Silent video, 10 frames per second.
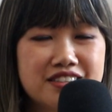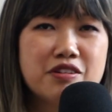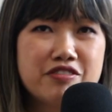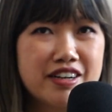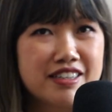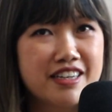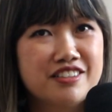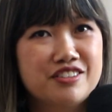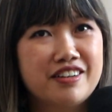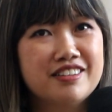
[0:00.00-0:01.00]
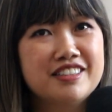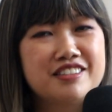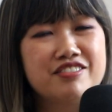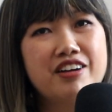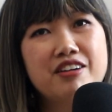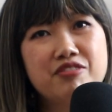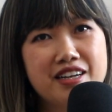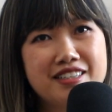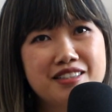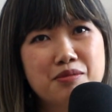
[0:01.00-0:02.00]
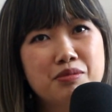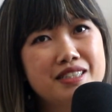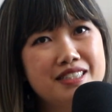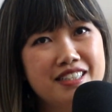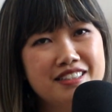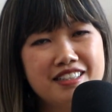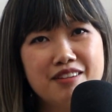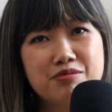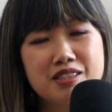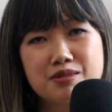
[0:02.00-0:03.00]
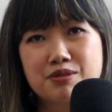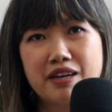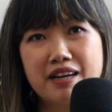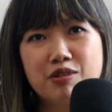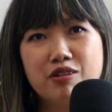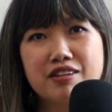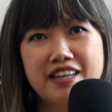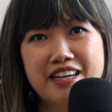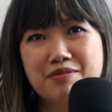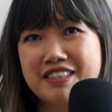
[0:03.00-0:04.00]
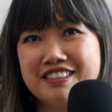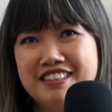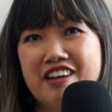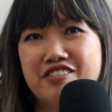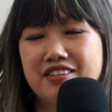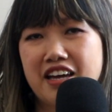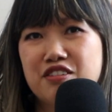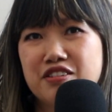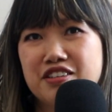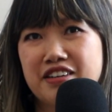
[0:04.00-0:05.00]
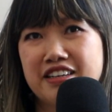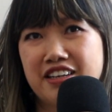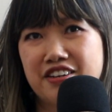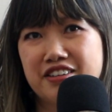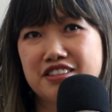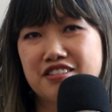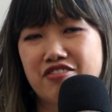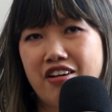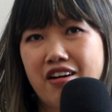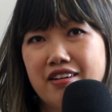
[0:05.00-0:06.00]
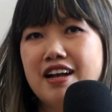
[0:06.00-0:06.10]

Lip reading: Before I get into our list of 5 ways, please hit that subscribe or like button if you like what you're hearing so far.